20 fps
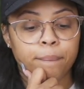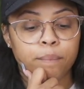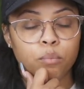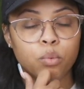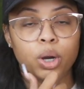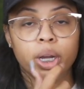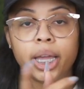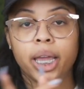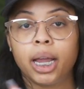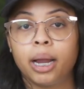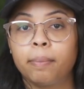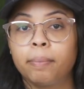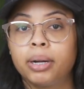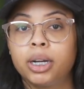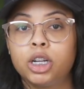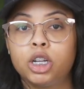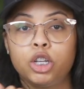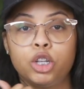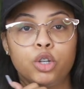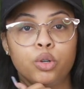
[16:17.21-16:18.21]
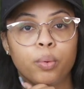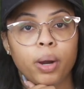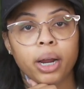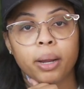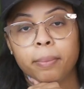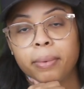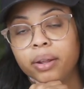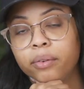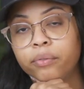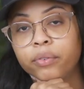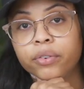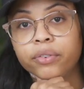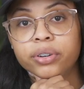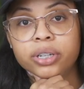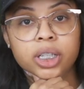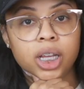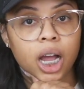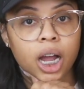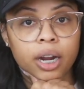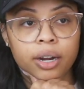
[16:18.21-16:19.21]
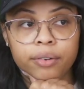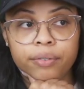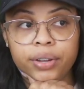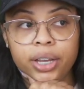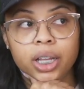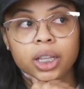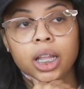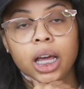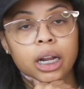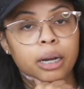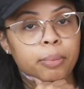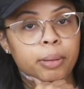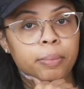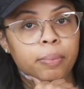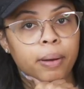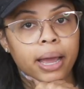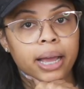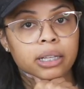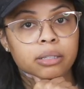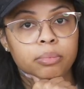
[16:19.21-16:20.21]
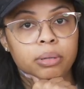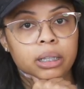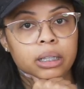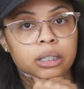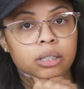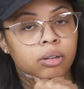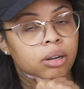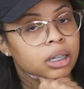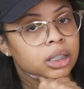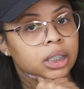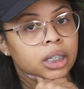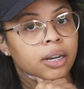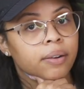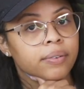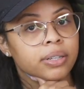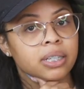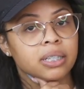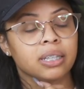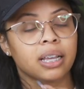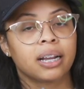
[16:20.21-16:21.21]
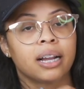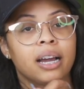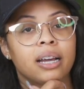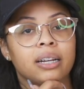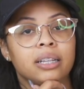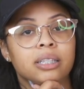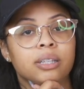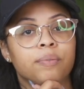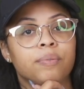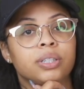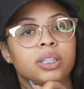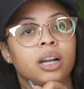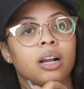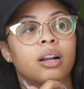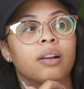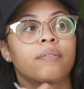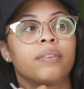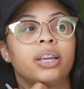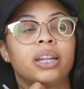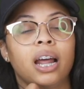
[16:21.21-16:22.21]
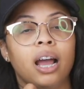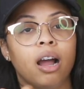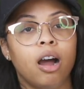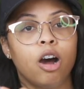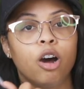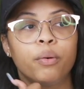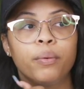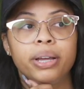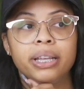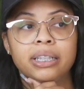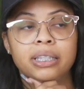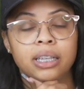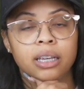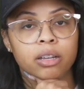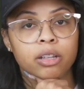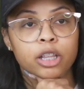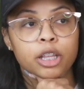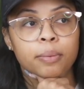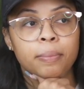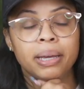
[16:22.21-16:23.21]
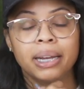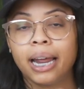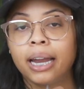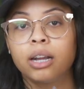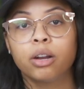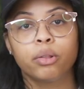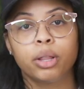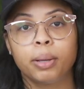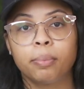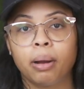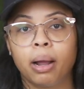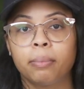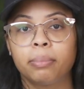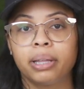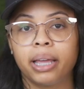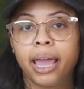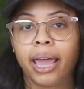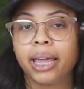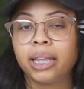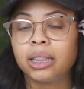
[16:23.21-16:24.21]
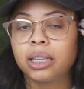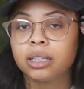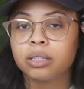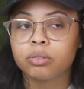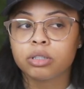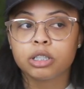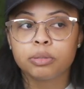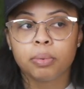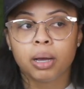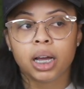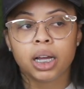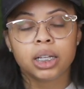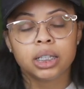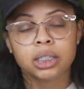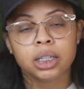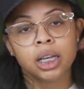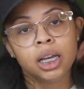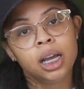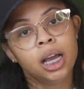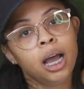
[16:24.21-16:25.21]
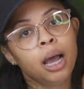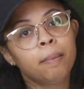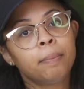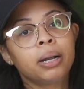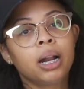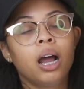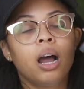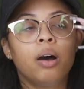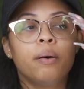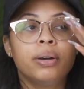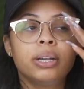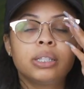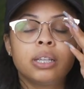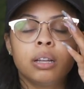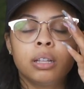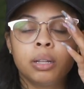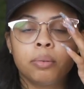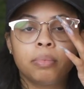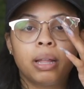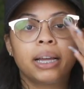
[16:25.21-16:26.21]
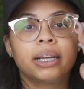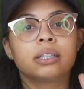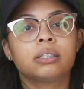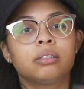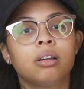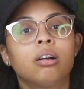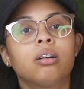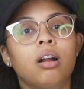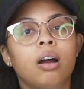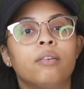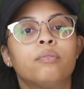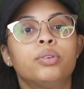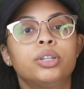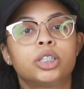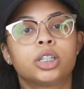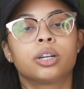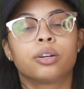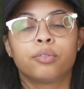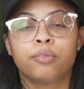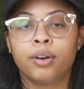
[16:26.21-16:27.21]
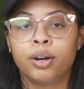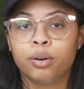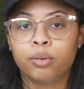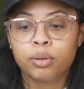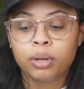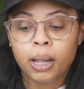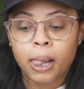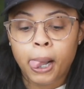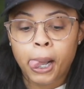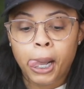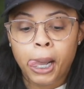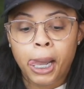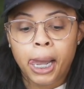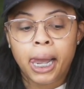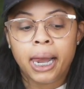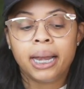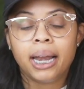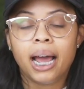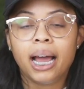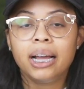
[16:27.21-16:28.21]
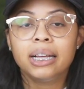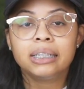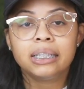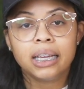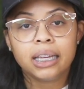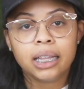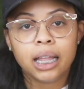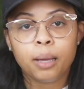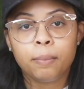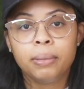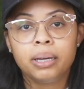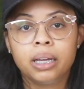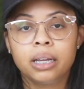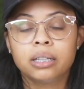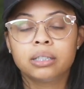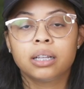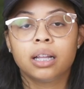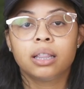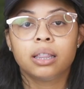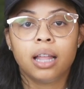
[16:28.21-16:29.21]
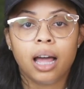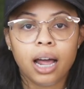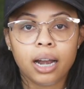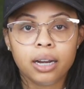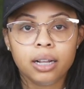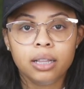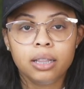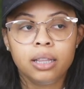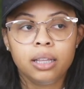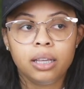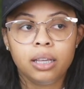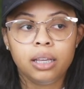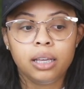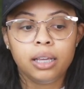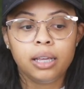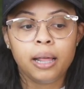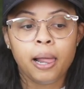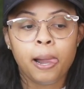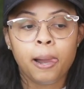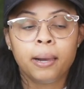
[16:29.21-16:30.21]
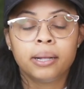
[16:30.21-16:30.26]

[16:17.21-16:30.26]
What camera do you recommend for photography? A lot of people ask me this question ever since I got into photography. And I always tell them, and I know they probably hate this response, but I always tell them, like, start off with your phone. And I say that because a lot of the